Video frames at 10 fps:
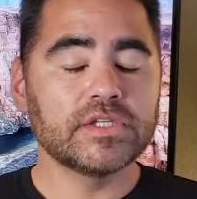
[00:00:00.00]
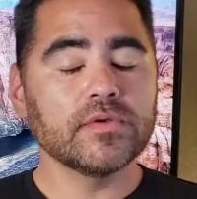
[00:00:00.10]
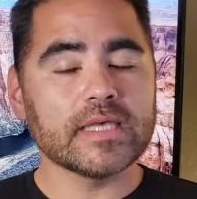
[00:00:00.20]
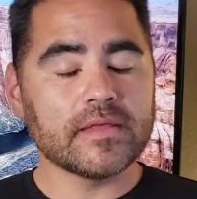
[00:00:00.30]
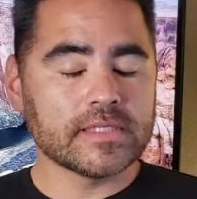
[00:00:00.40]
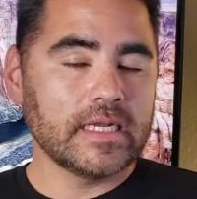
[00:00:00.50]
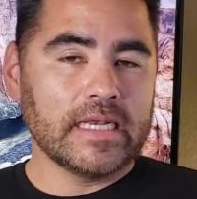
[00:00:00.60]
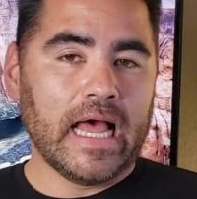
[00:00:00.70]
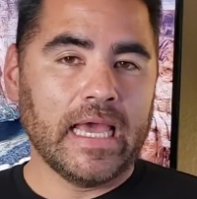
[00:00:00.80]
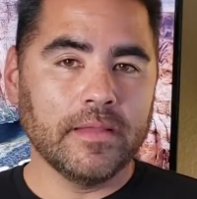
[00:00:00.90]

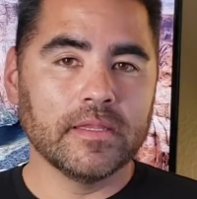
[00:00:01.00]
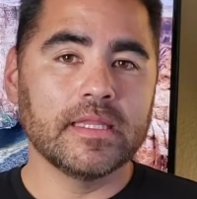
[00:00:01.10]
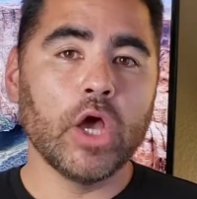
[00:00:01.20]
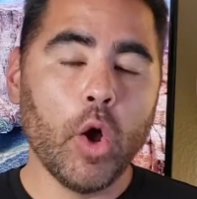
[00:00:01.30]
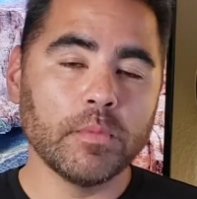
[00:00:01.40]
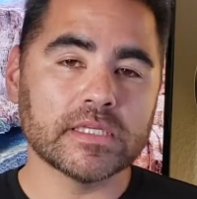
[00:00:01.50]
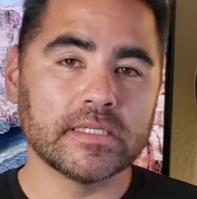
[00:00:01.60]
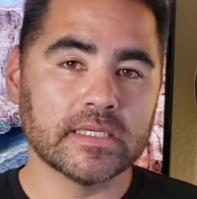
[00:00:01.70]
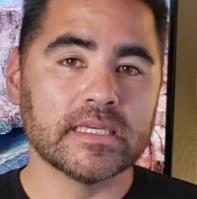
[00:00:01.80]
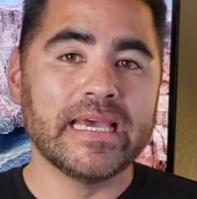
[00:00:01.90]
2009, the
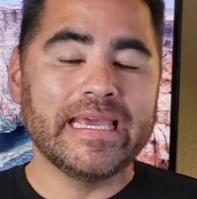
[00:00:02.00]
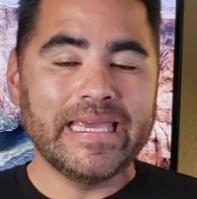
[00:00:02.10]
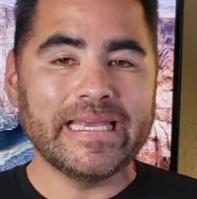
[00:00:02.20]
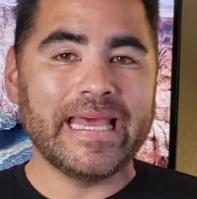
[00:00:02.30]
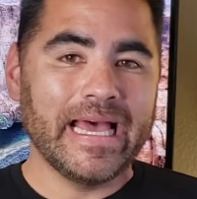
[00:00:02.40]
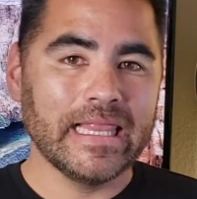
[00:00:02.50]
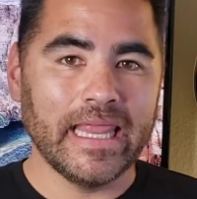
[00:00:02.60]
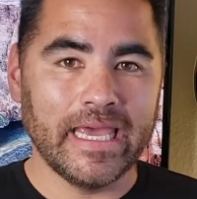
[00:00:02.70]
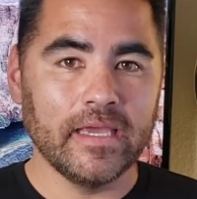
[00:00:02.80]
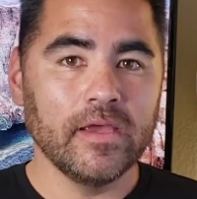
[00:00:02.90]
homelessness in
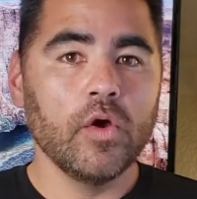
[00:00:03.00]
LA